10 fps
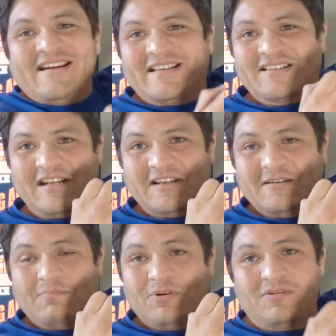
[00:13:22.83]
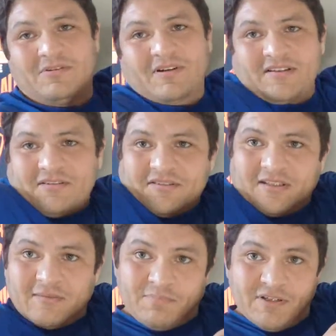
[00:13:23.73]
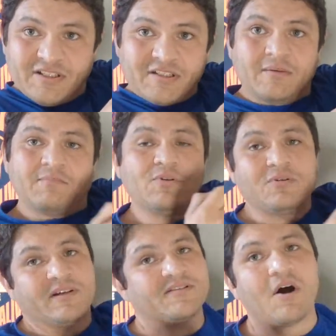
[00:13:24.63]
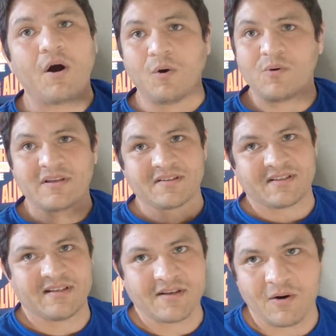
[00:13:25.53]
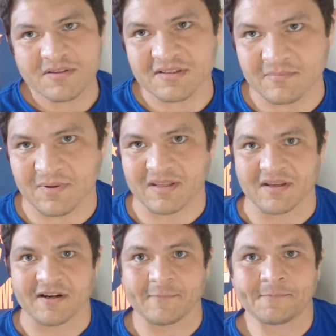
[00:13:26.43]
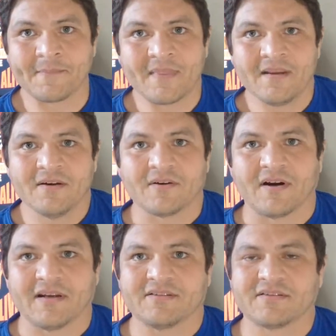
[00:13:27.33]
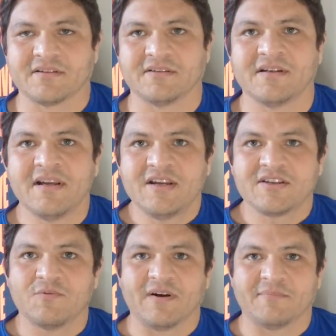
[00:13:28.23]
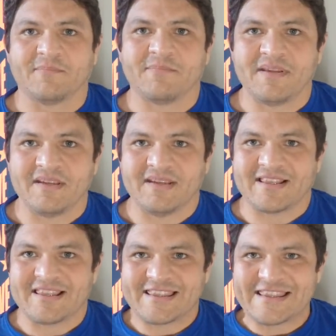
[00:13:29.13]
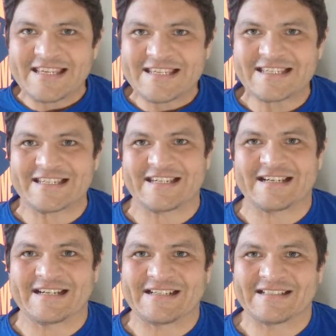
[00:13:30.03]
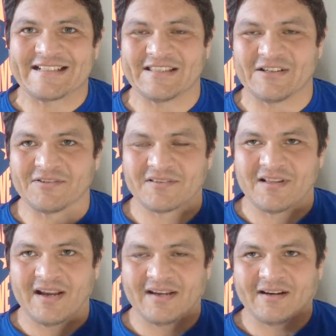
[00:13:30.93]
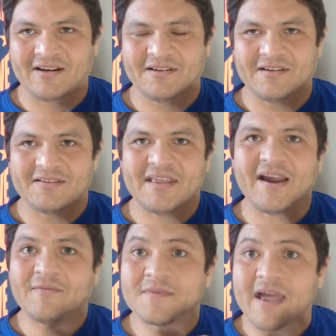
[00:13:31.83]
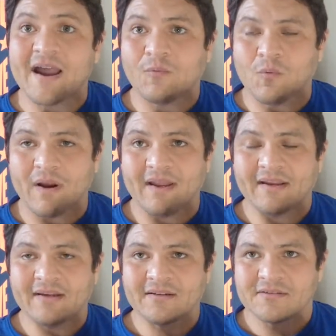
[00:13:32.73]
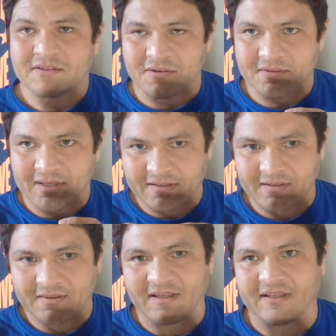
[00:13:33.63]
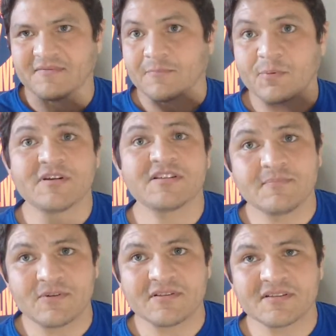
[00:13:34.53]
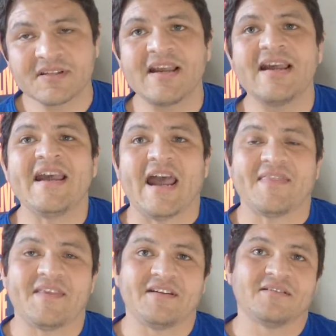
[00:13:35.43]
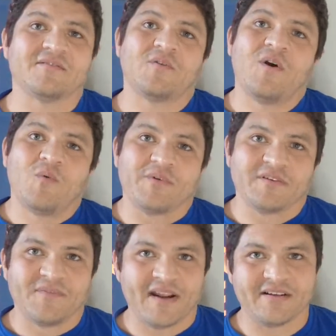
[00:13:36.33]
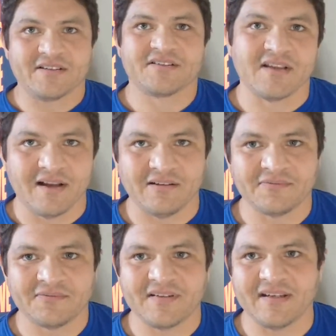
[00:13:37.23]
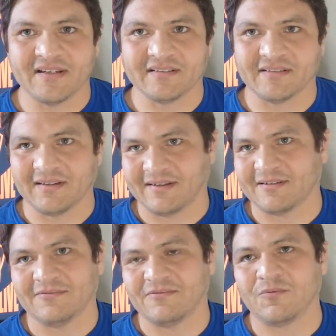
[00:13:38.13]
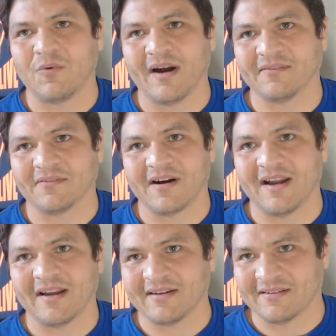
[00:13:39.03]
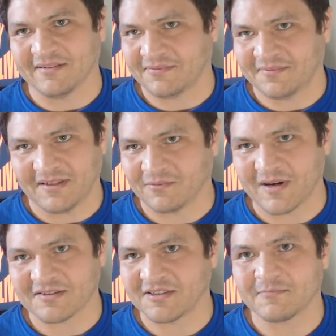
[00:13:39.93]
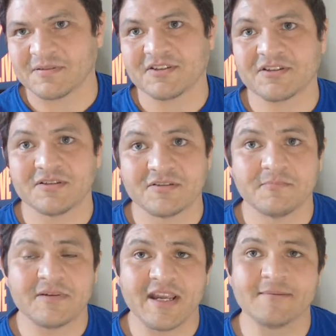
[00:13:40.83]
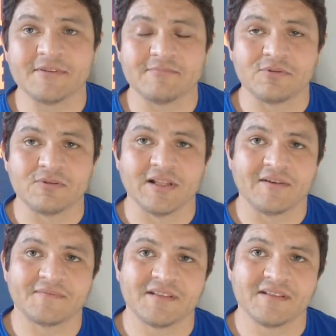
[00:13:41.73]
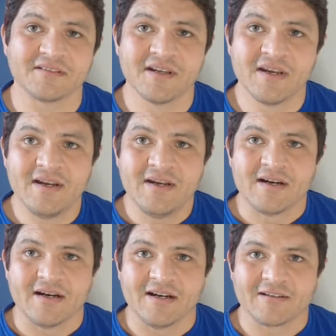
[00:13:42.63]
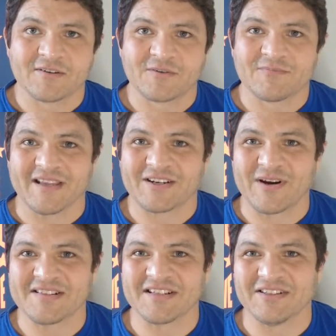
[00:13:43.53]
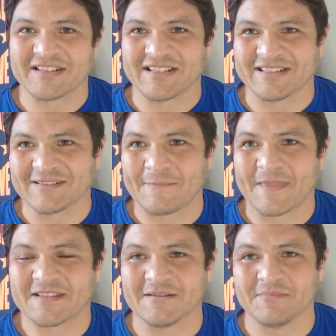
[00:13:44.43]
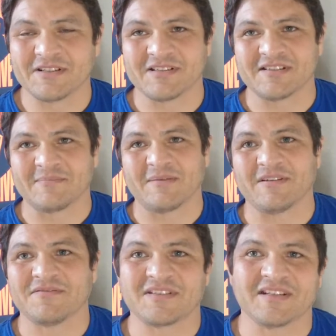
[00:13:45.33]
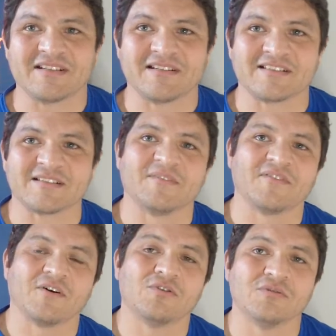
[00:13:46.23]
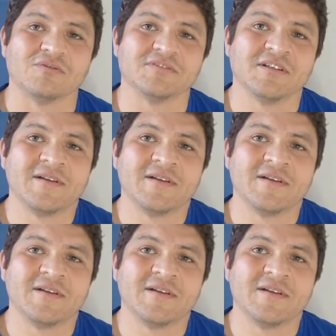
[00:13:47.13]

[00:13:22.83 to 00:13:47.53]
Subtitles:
that's kind of the pull, right? So it's like the push pull. It's always going to be there, right? So you want to be thinking in those line or that way. So like thinking of the principles, and then when you find yourself in like a wide variety of wrestling positions, you'll be able to pull off these uh, like crazy looking submissions that maybe you've seen in like some of our old